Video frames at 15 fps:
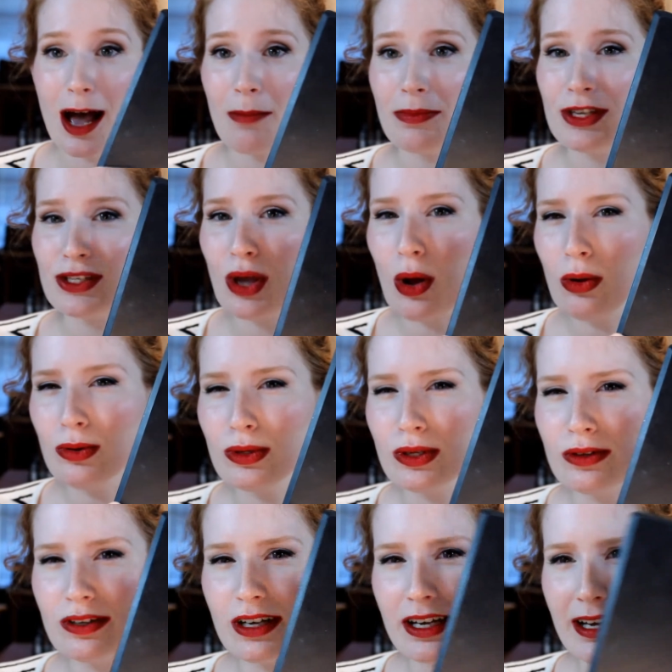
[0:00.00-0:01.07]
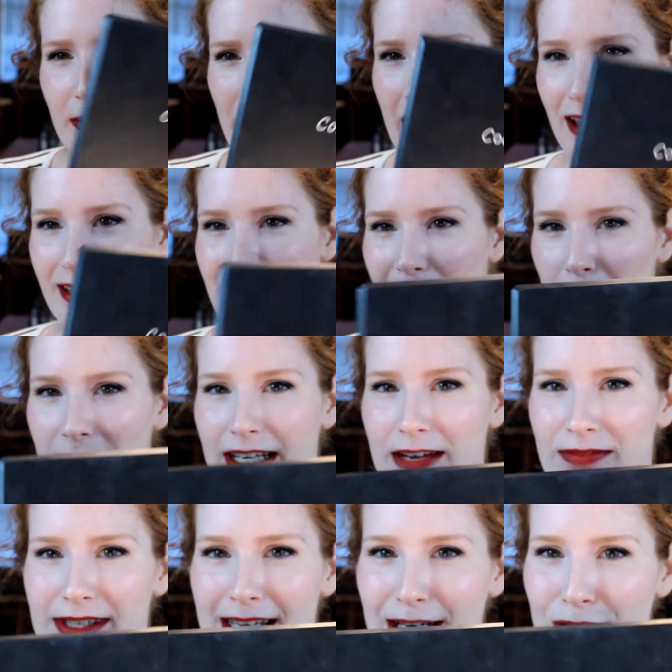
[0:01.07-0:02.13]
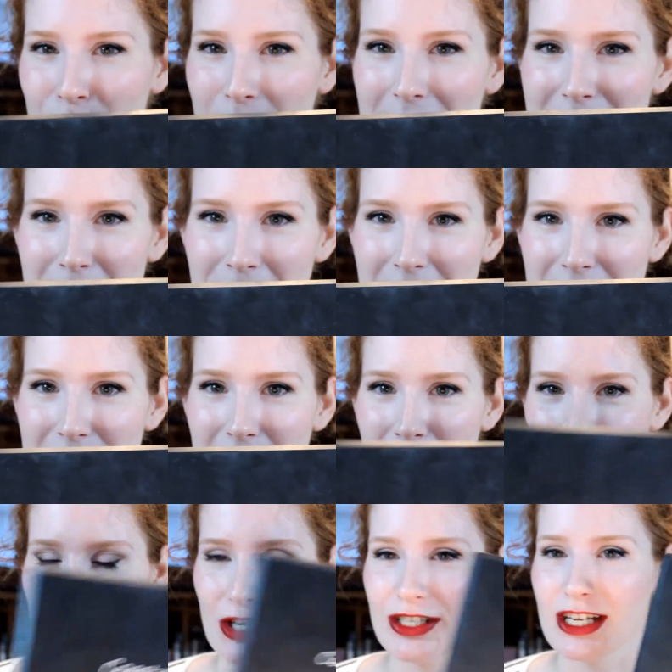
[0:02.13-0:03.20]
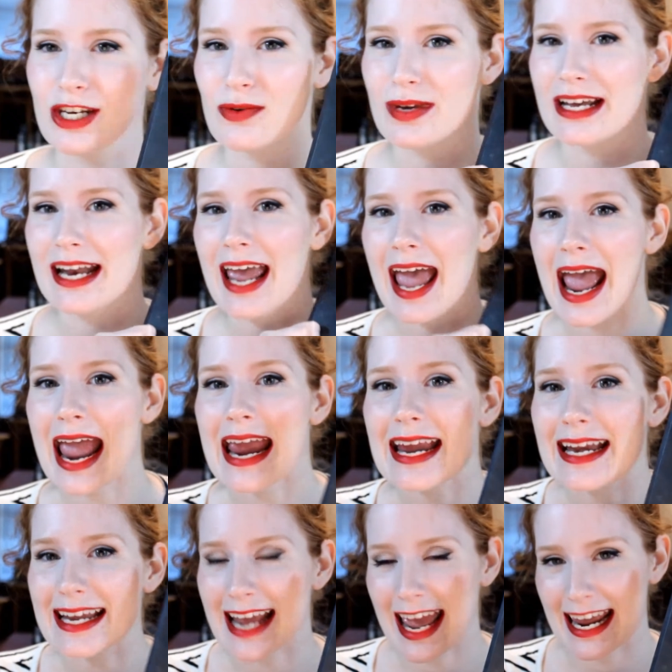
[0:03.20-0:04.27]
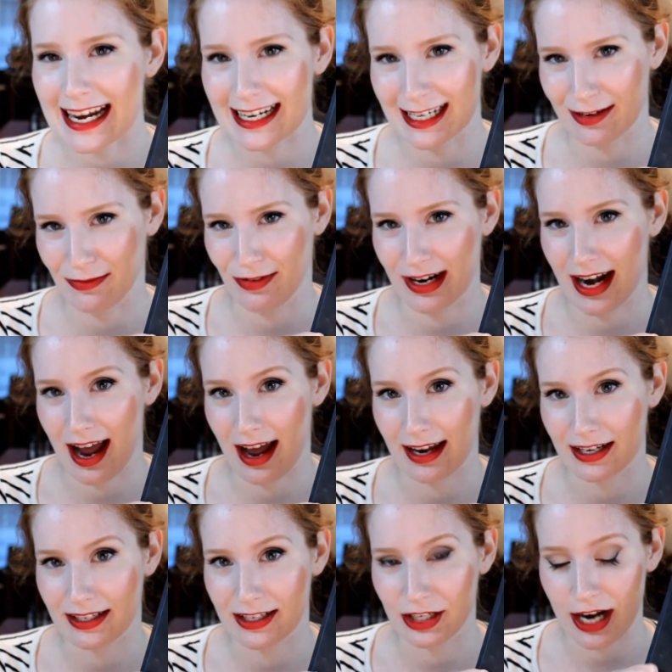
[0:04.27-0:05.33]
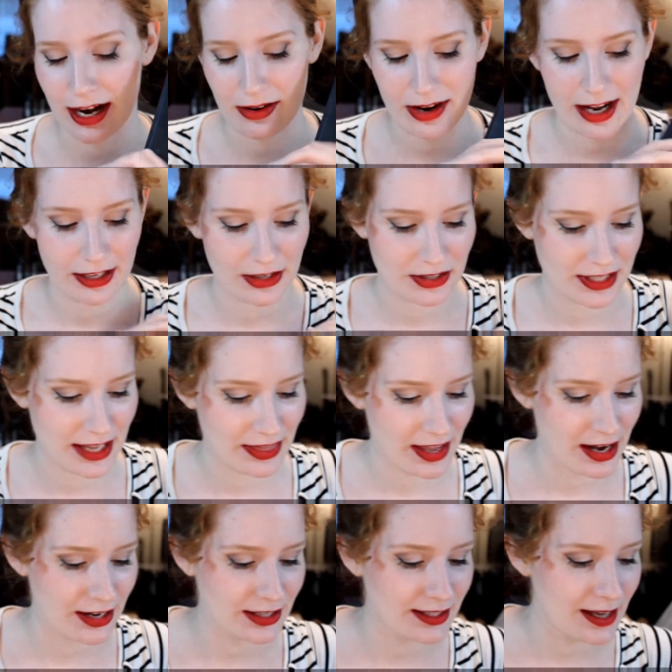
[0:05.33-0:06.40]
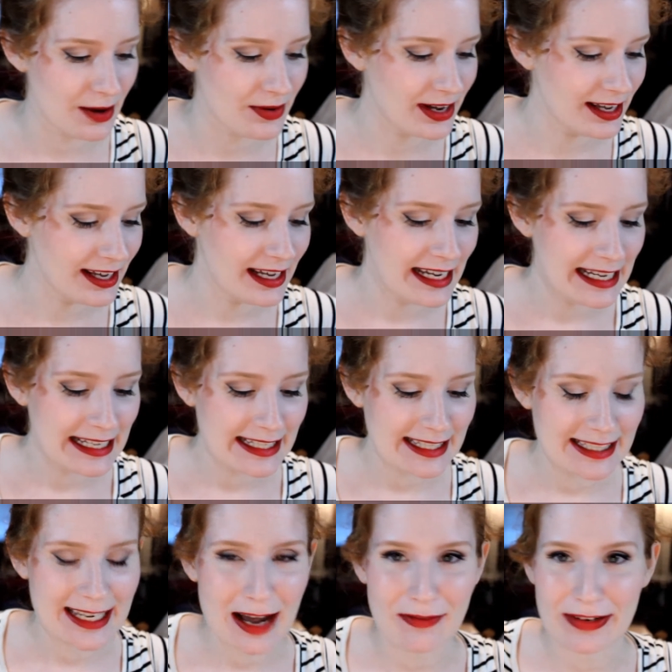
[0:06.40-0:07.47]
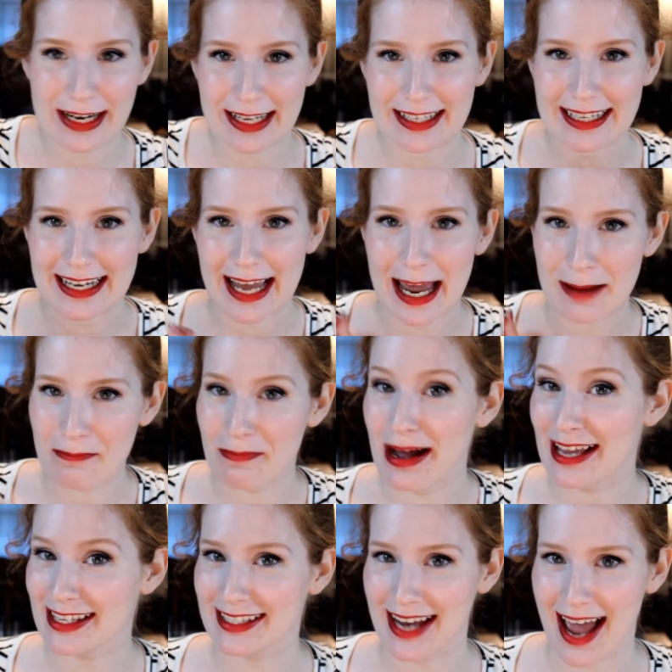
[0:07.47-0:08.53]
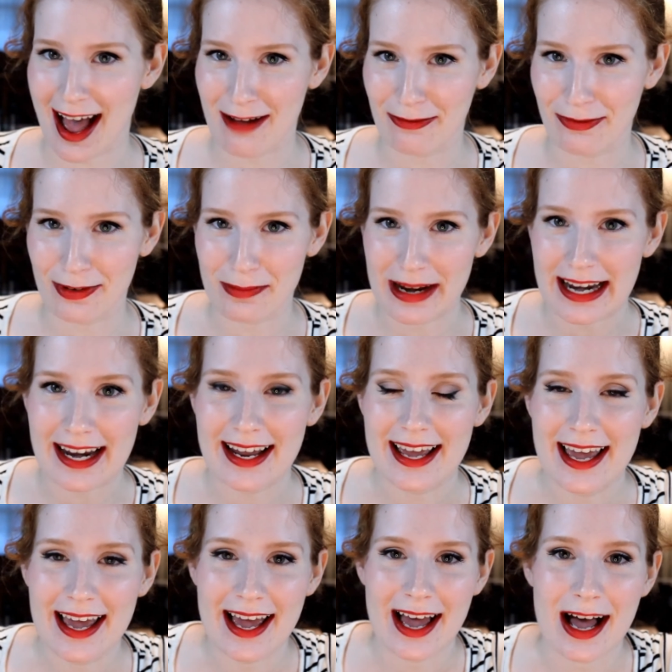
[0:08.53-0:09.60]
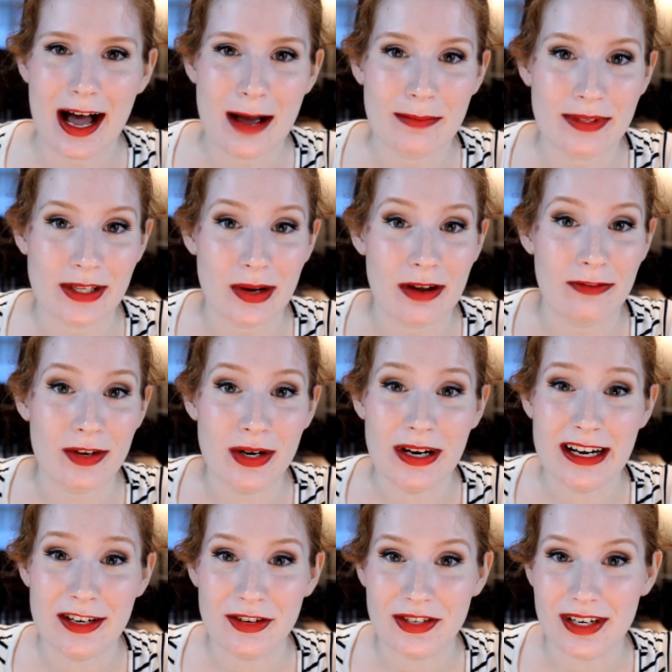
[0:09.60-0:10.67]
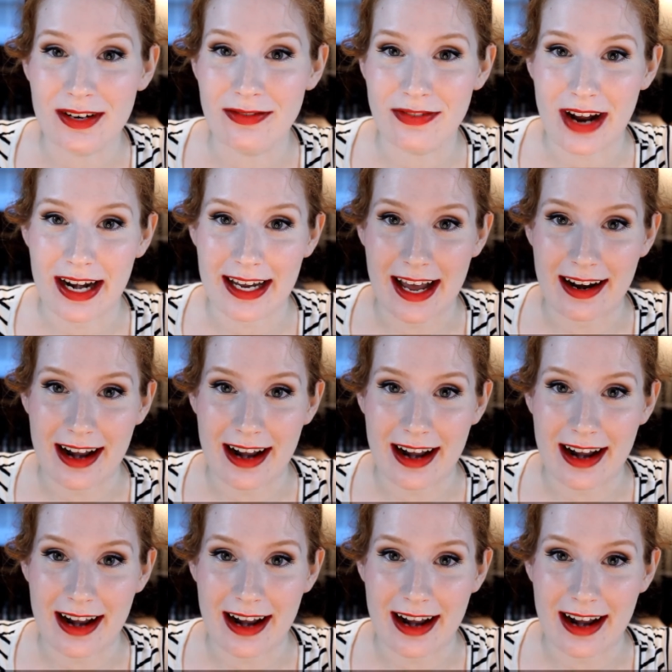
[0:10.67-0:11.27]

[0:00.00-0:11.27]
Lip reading: This whole palette, I believe, is like $20-something, and you get 88 different eyeshadow colors in there, so it's definitely a must-have for me. So if you're interested in finding